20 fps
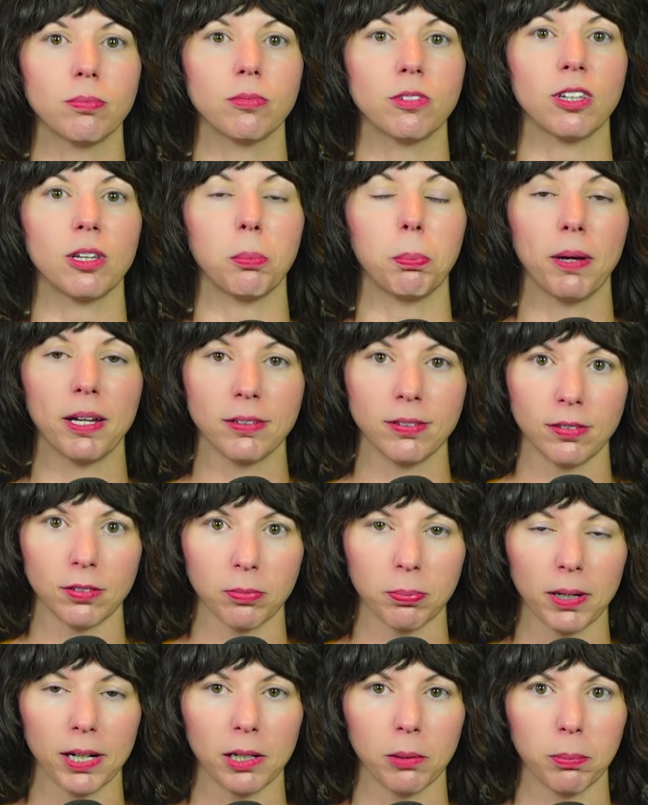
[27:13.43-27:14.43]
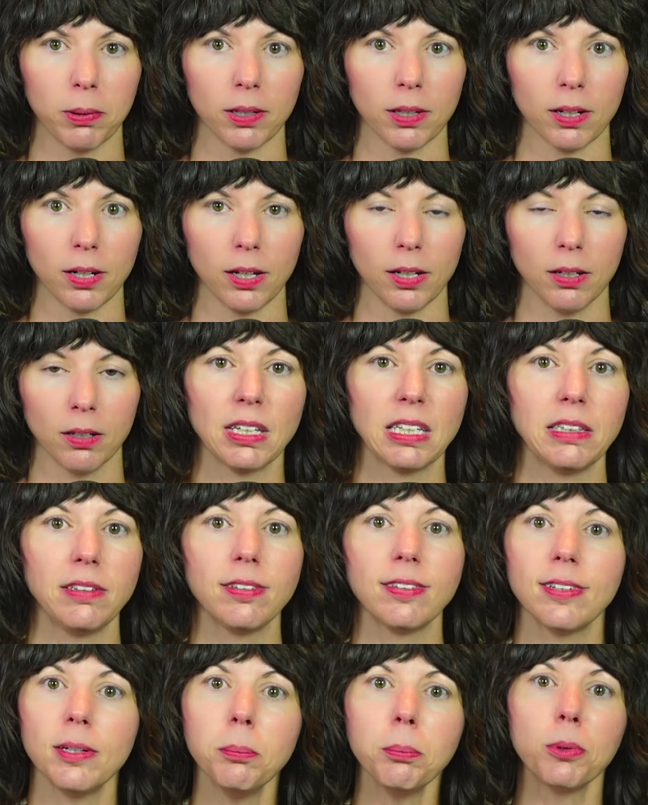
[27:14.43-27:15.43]
to the best of my ability.
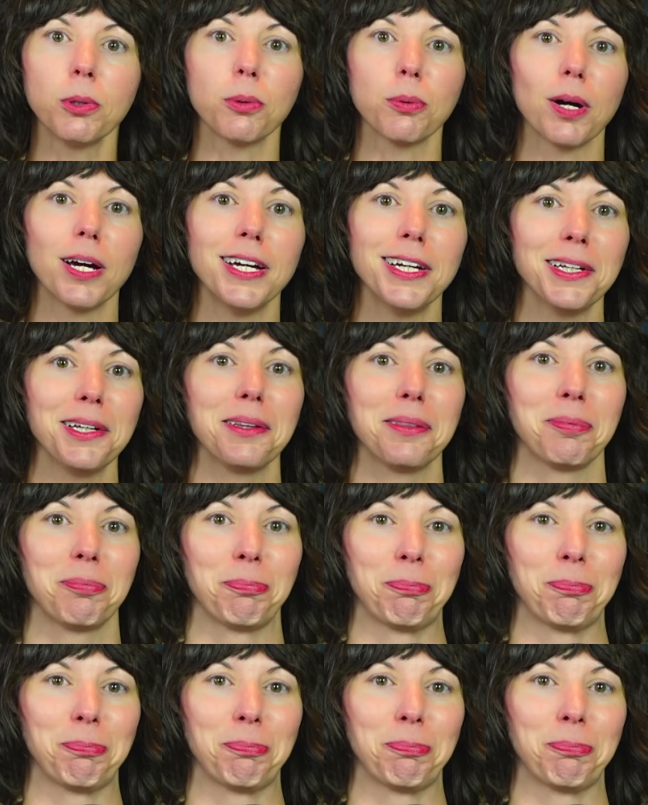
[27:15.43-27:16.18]
Simple, right?